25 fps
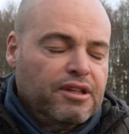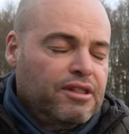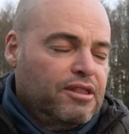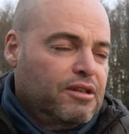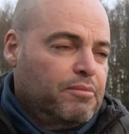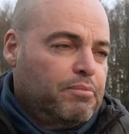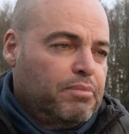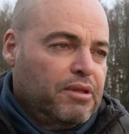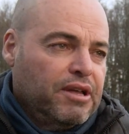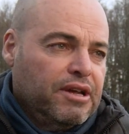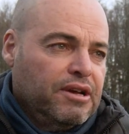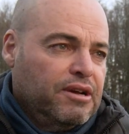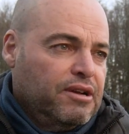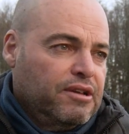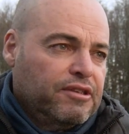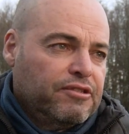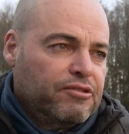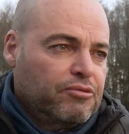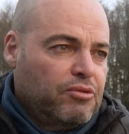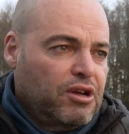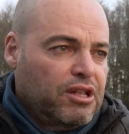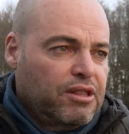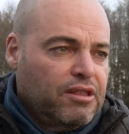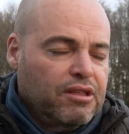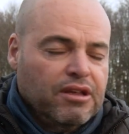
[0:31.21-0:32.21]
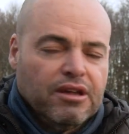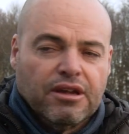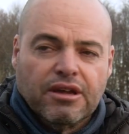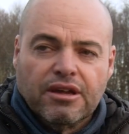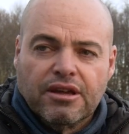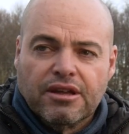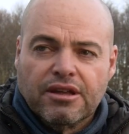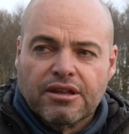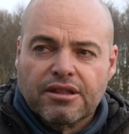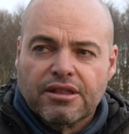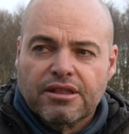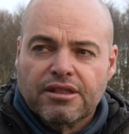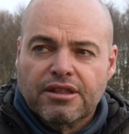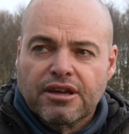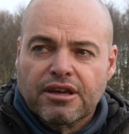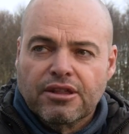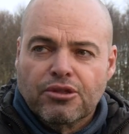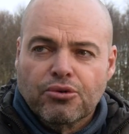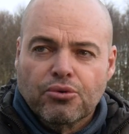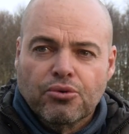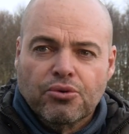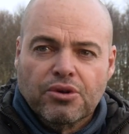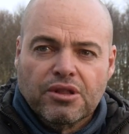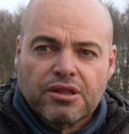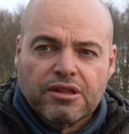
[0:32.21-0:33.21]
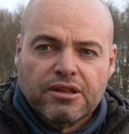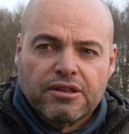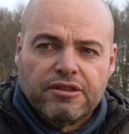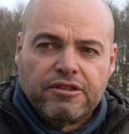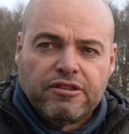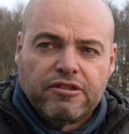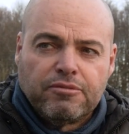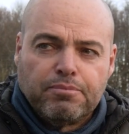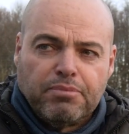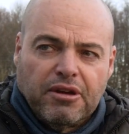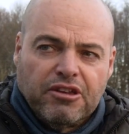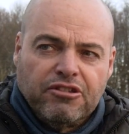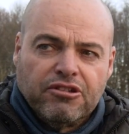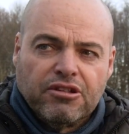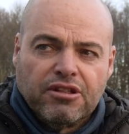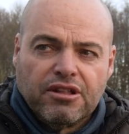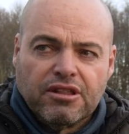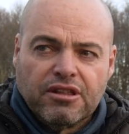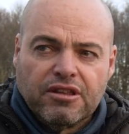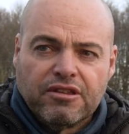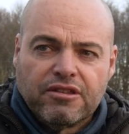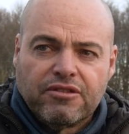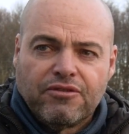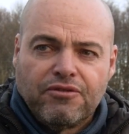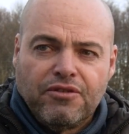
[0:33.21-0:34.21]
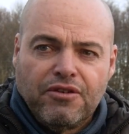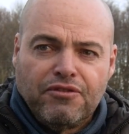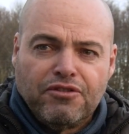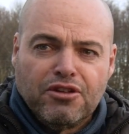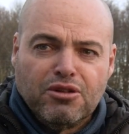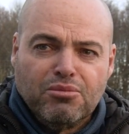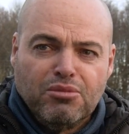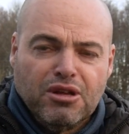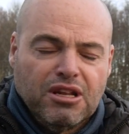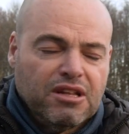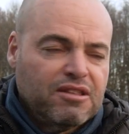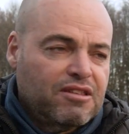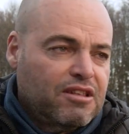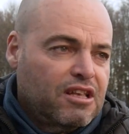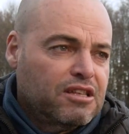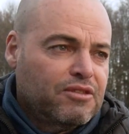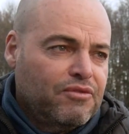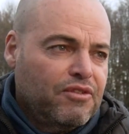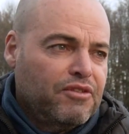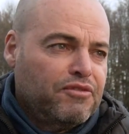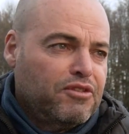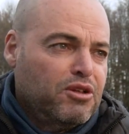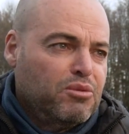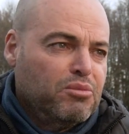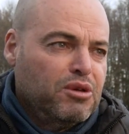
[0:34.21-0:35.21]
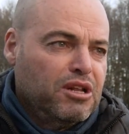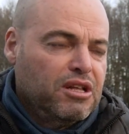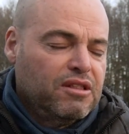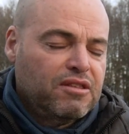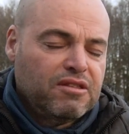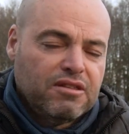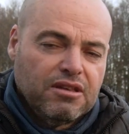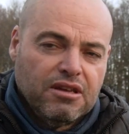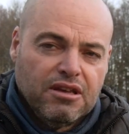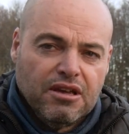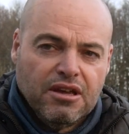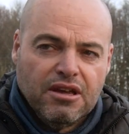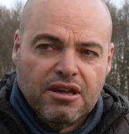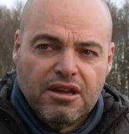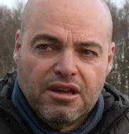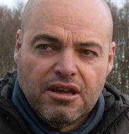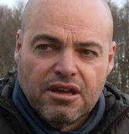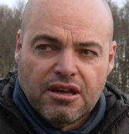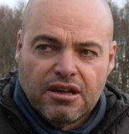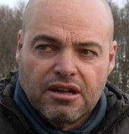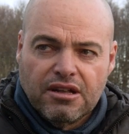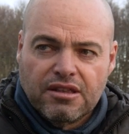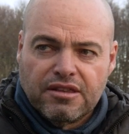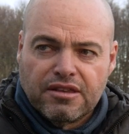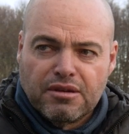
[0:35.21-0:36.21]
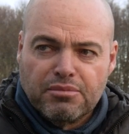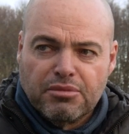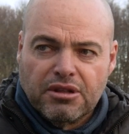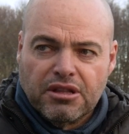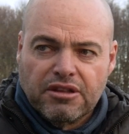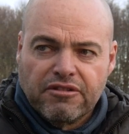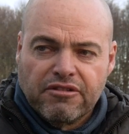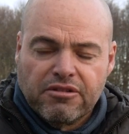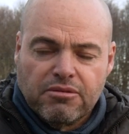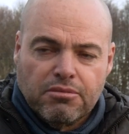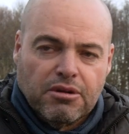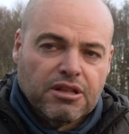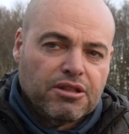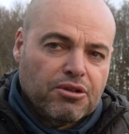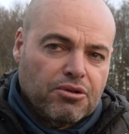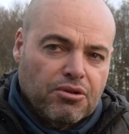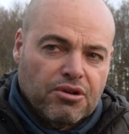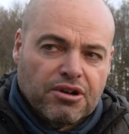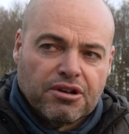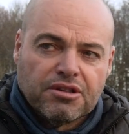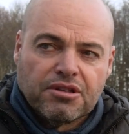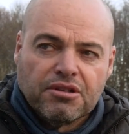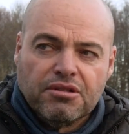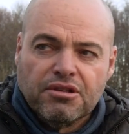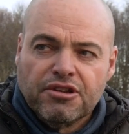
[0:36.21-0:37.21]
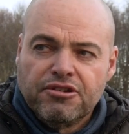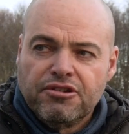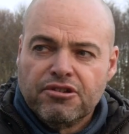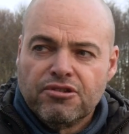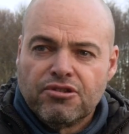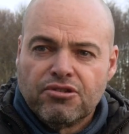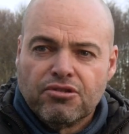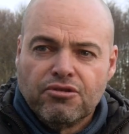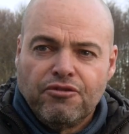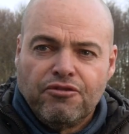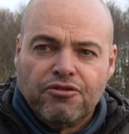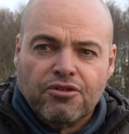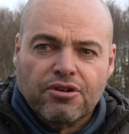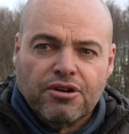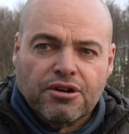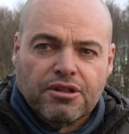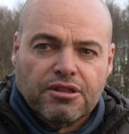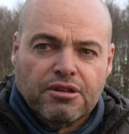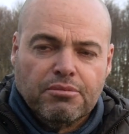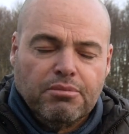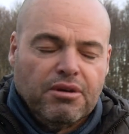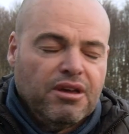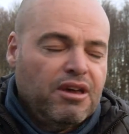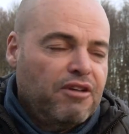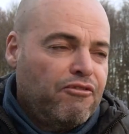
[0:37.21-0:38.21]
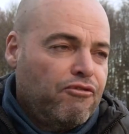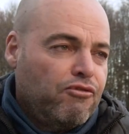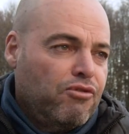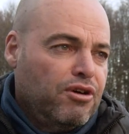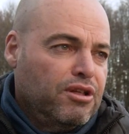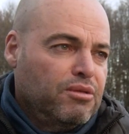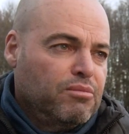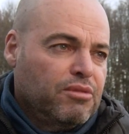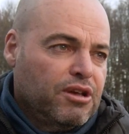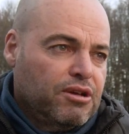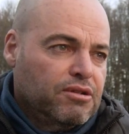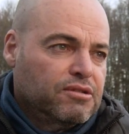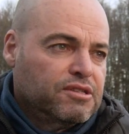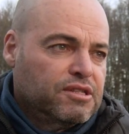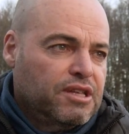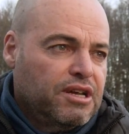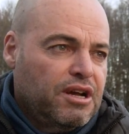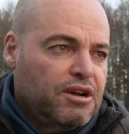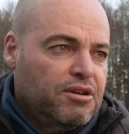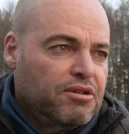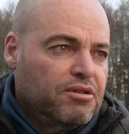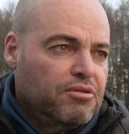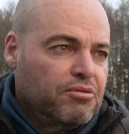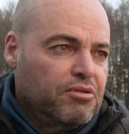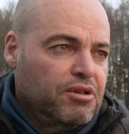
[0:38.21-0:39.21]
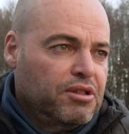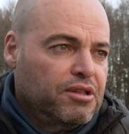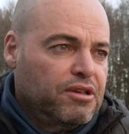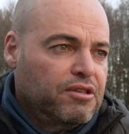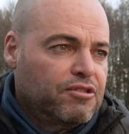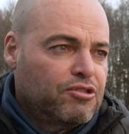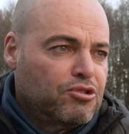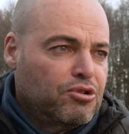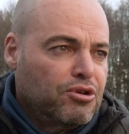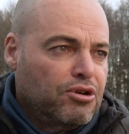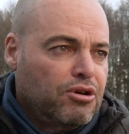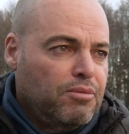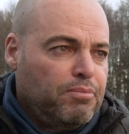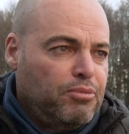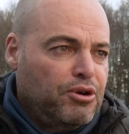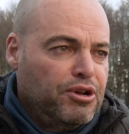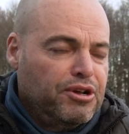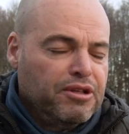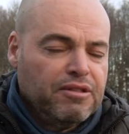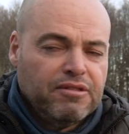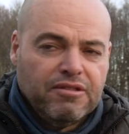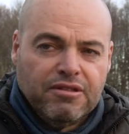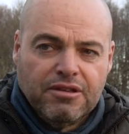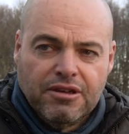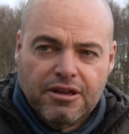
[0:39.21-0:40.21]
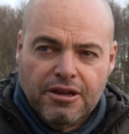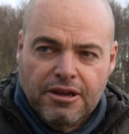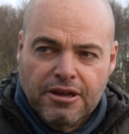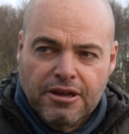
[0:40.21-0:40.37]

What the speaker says: And the players, what they do in this, especially in these 15 minutes, last 15 minutes, it's unbelievable. But congratulations too for the BF1 because they are a really strong opponent.